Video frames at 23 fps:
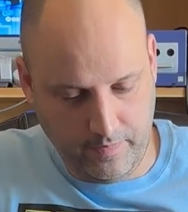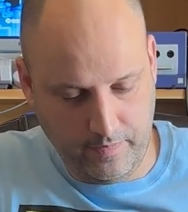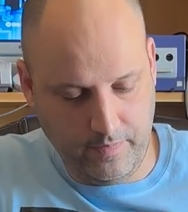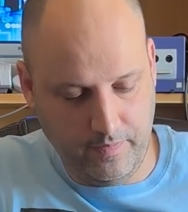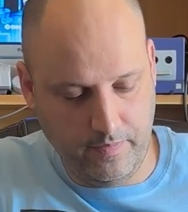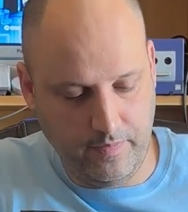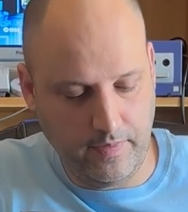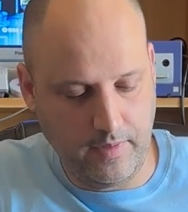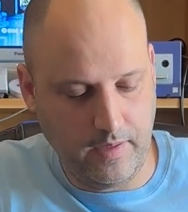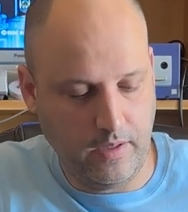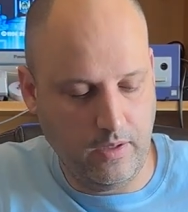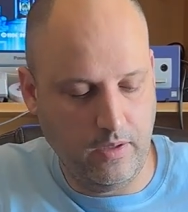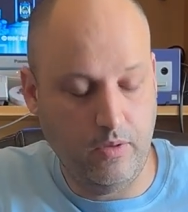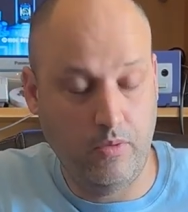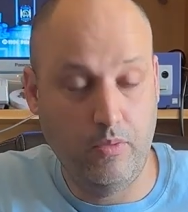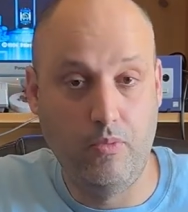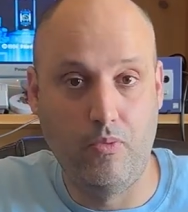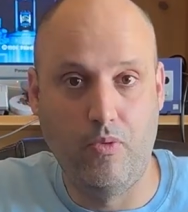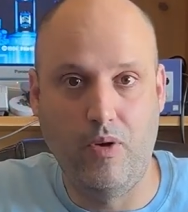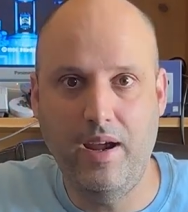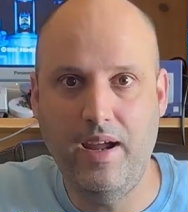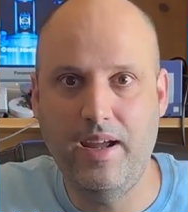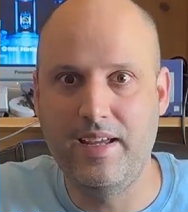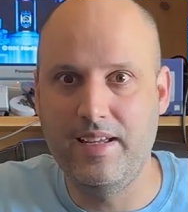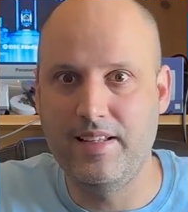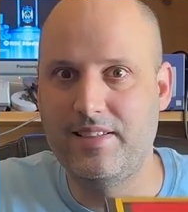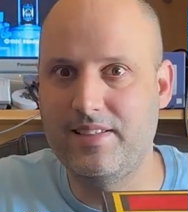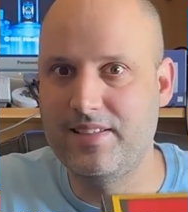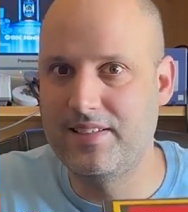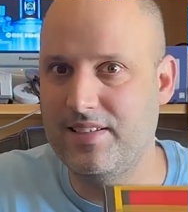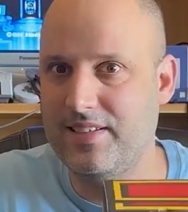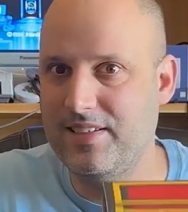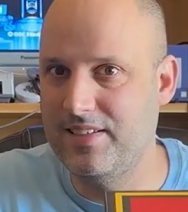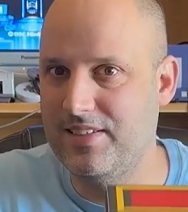All right,
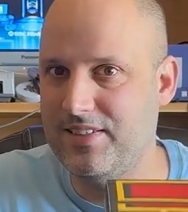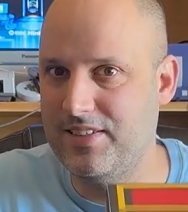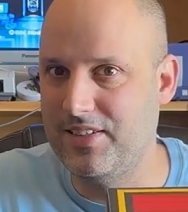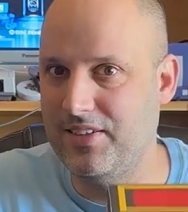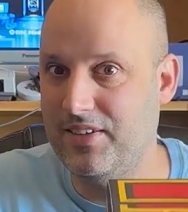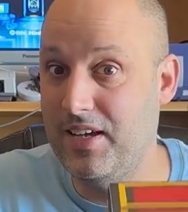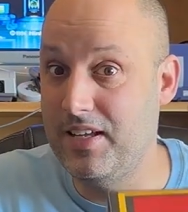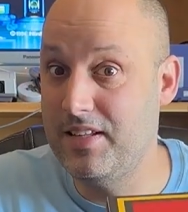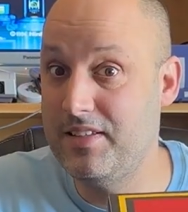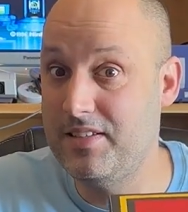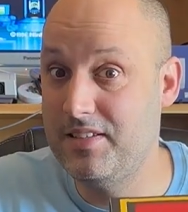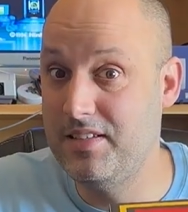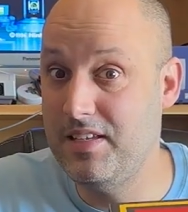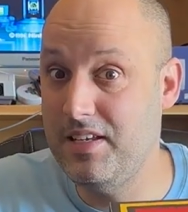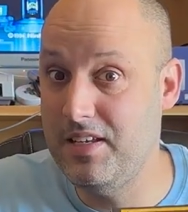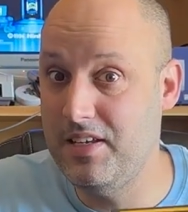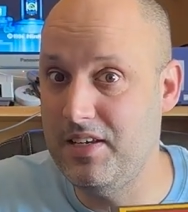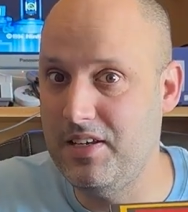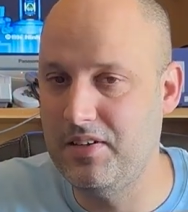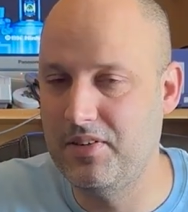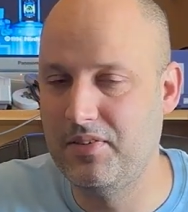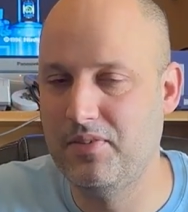so let's see.